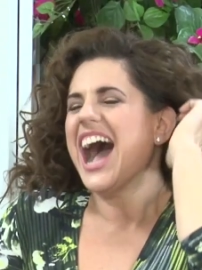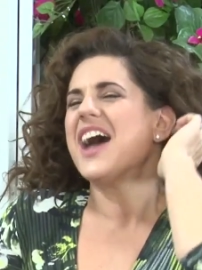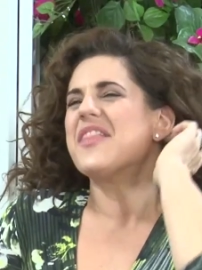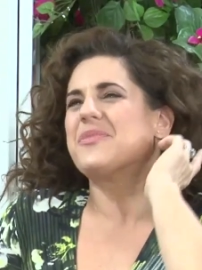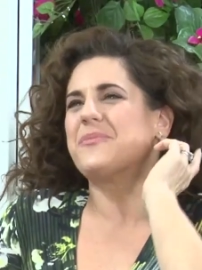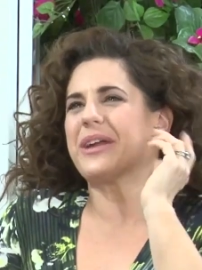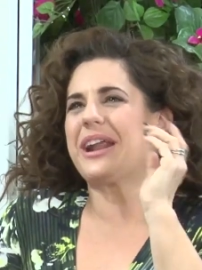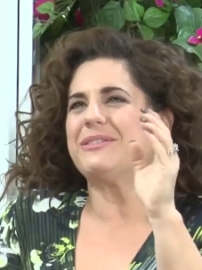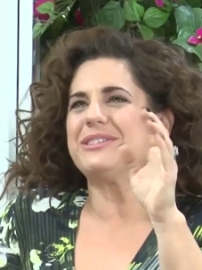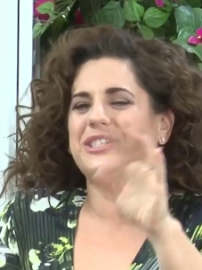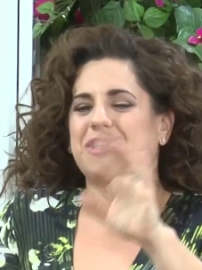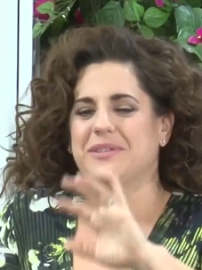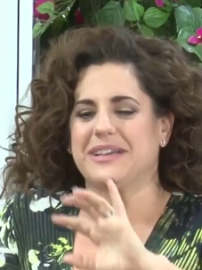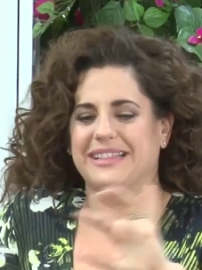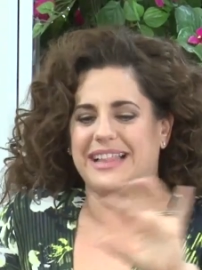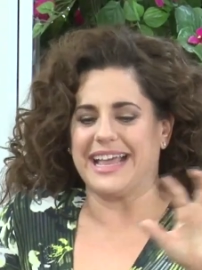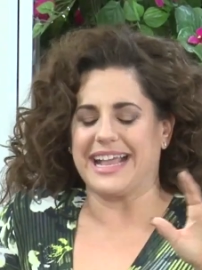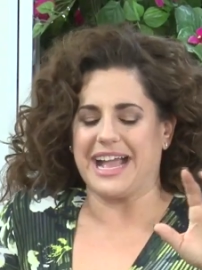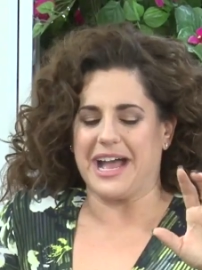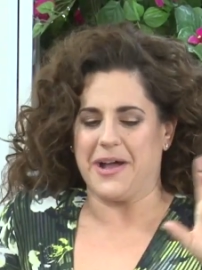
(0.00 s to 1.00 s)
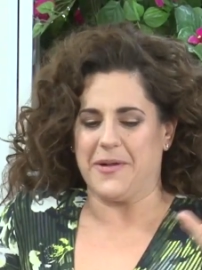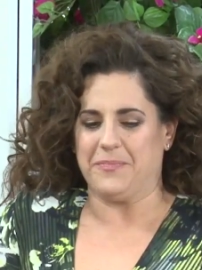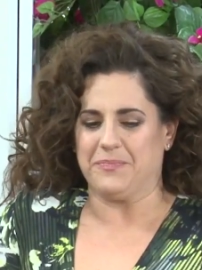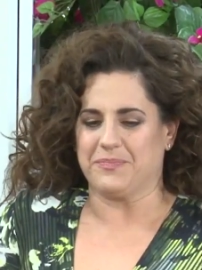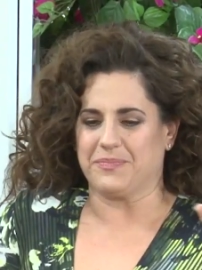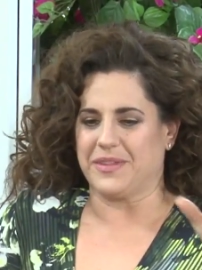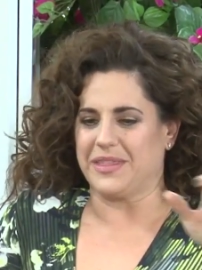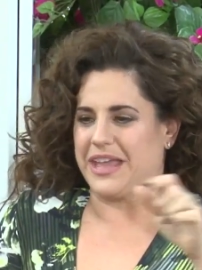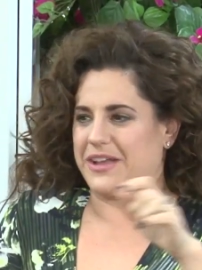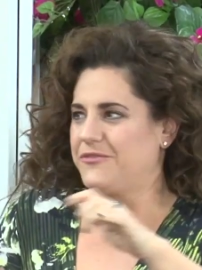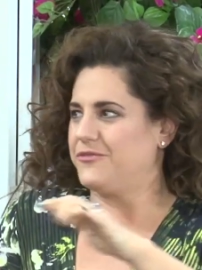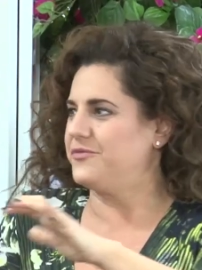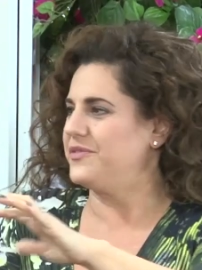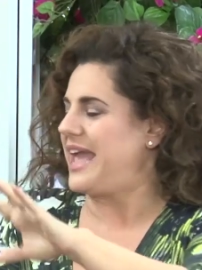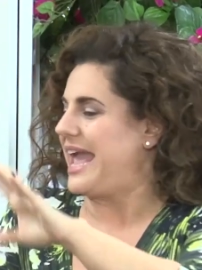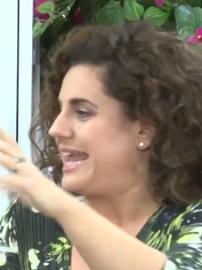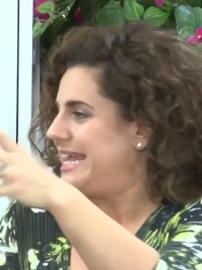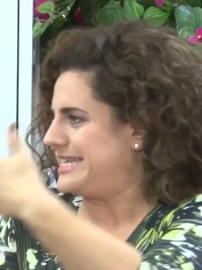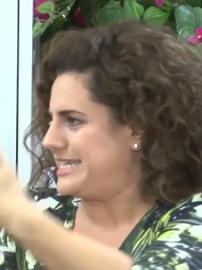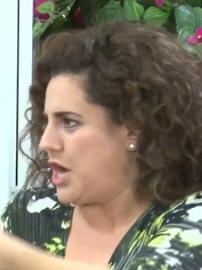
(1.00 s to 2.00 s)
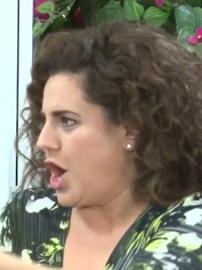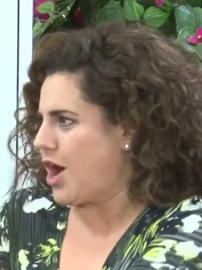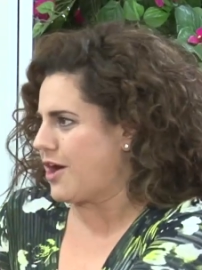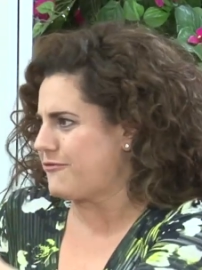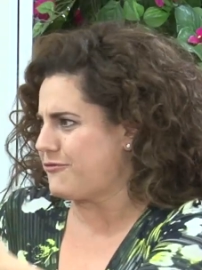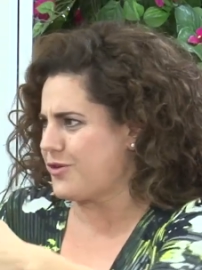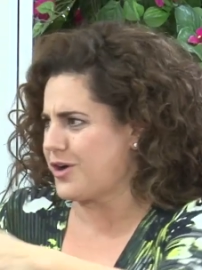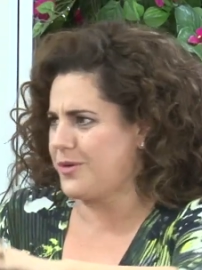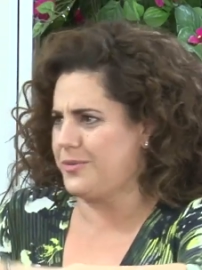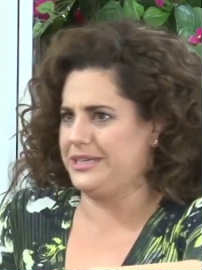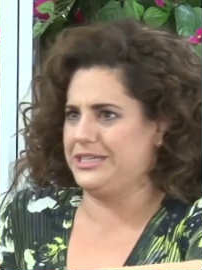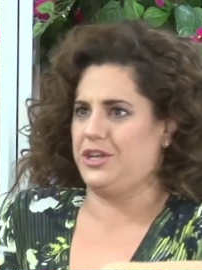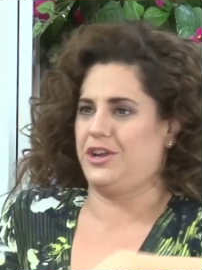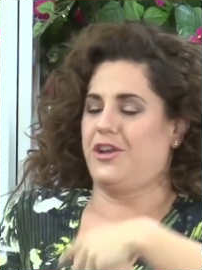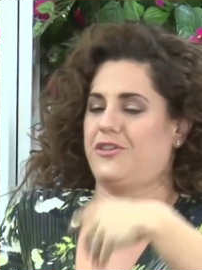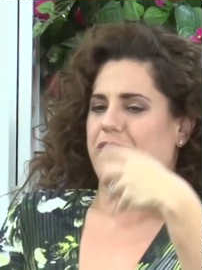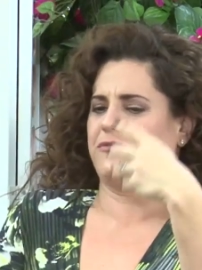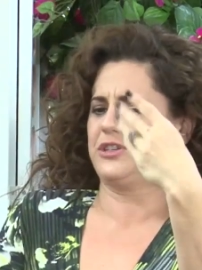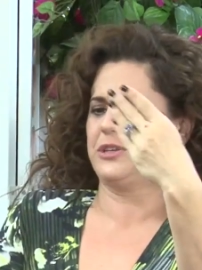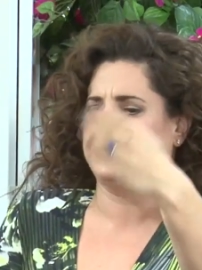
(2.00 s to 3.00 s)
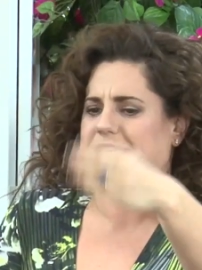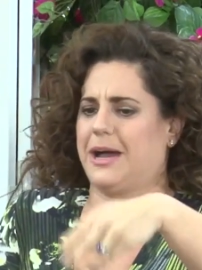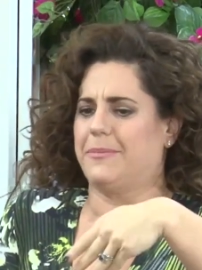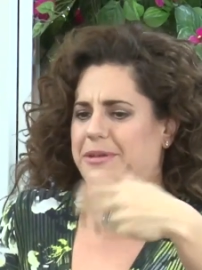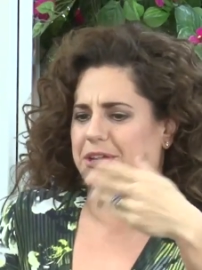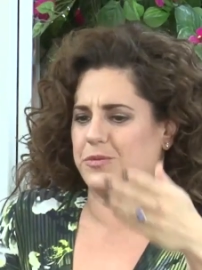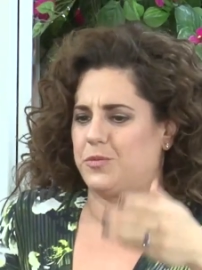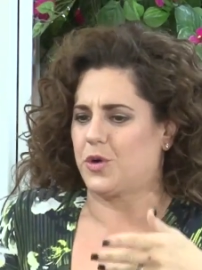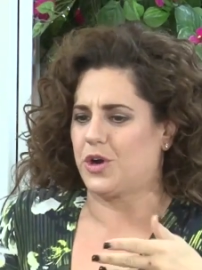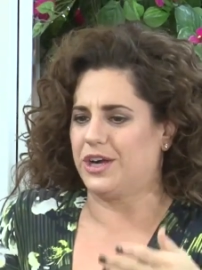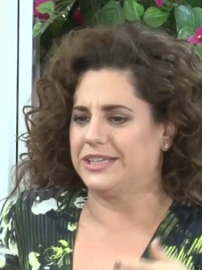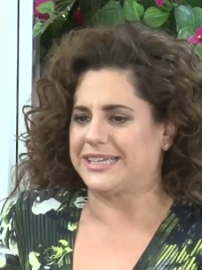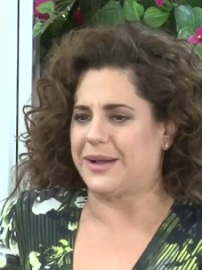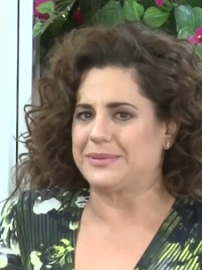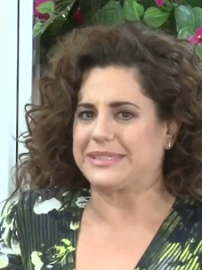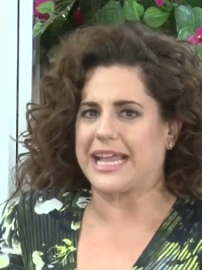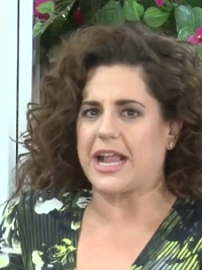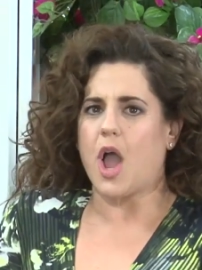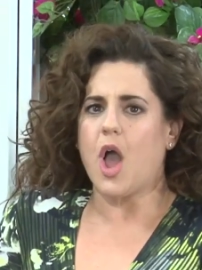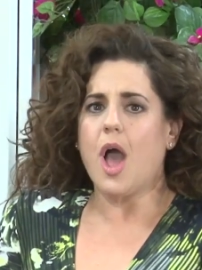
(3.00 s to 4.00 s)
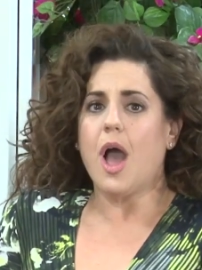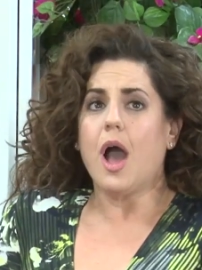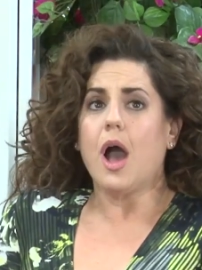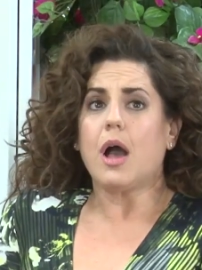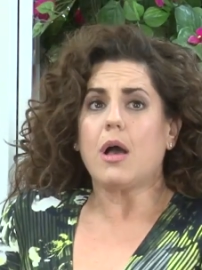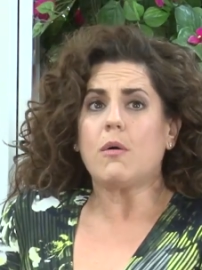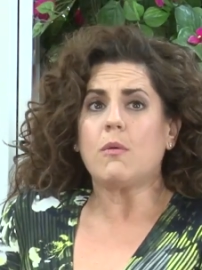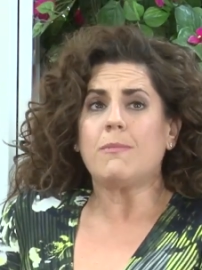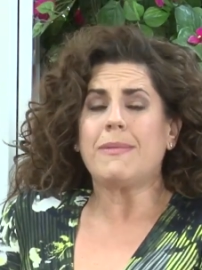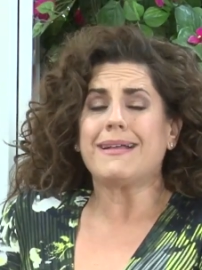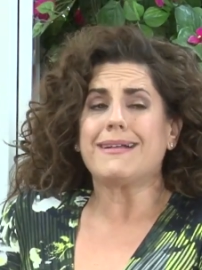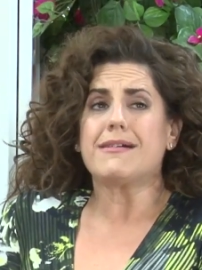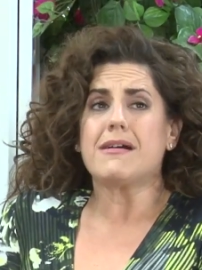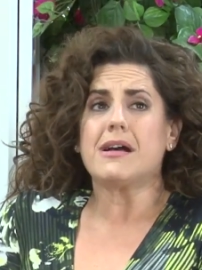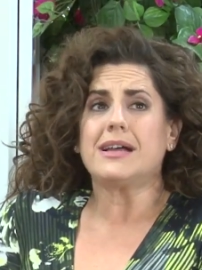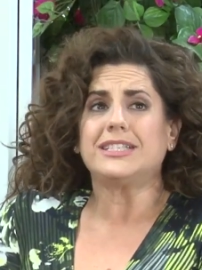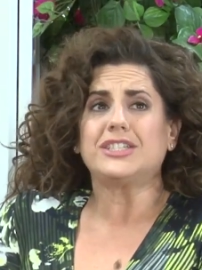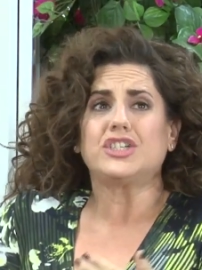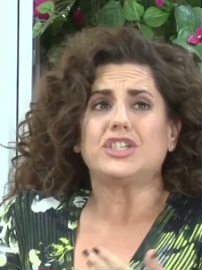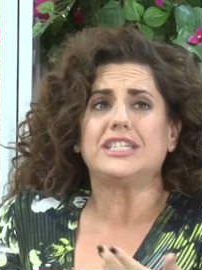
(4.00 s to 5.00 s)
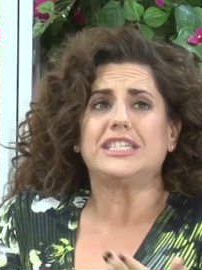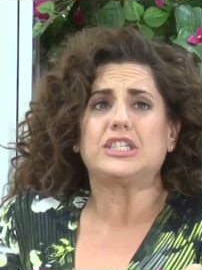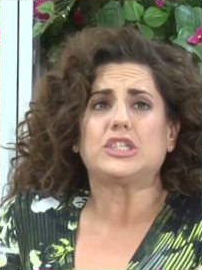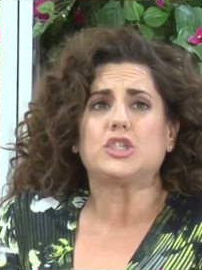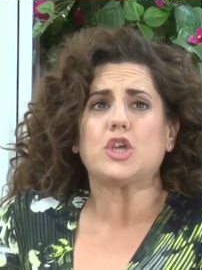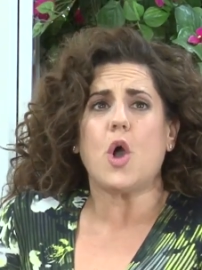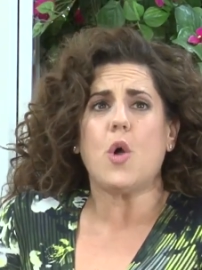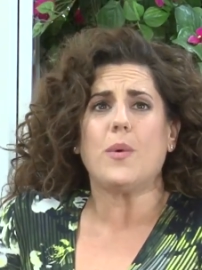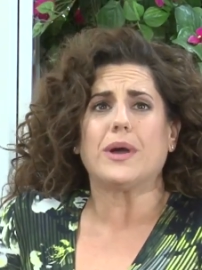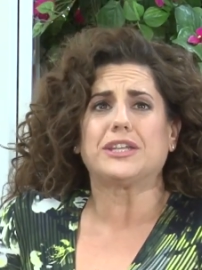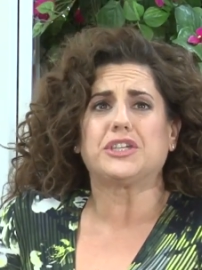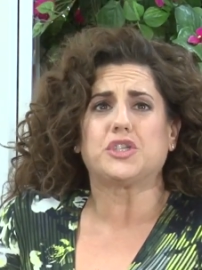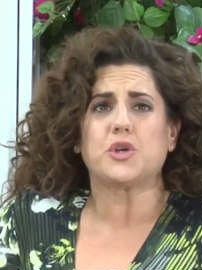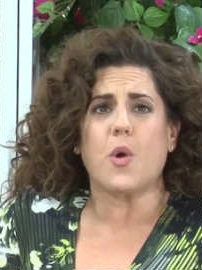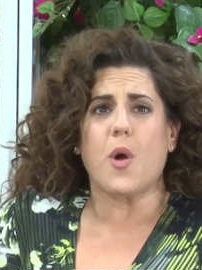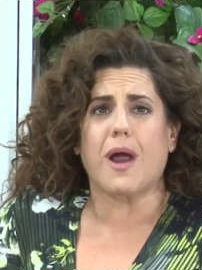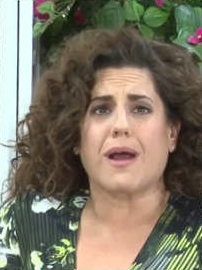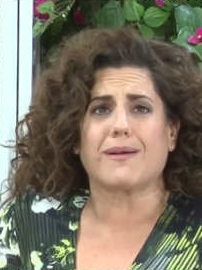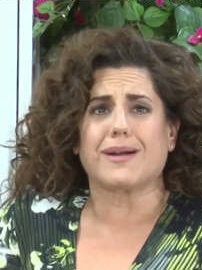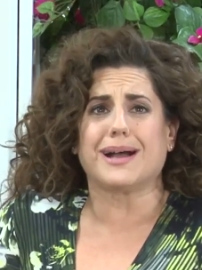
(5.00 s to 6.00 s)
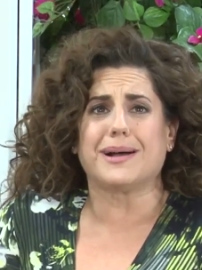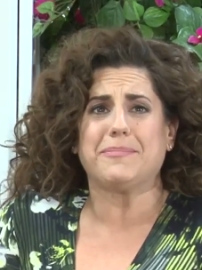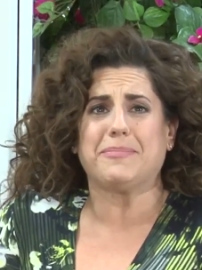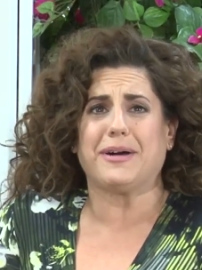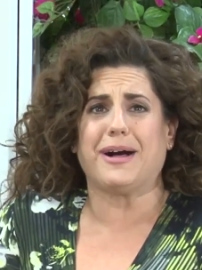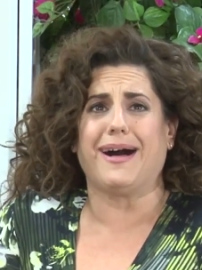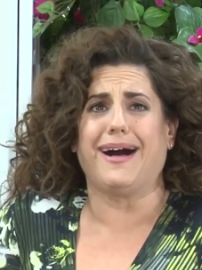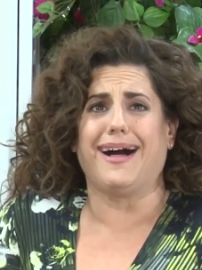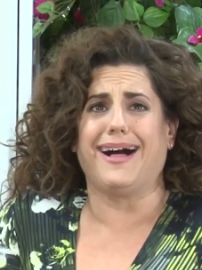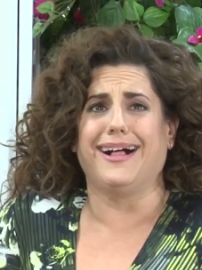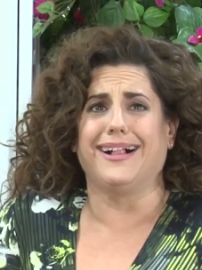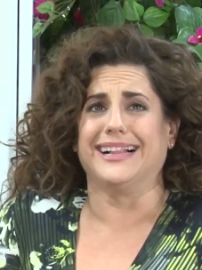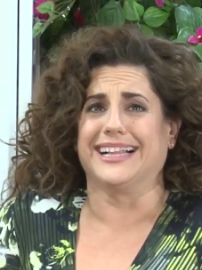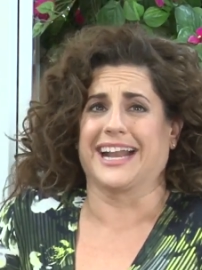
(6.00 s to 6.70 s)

When I was doing, like ADR for it, when, you know, you have to dub in words, I was like, oh my God, she's so adorable.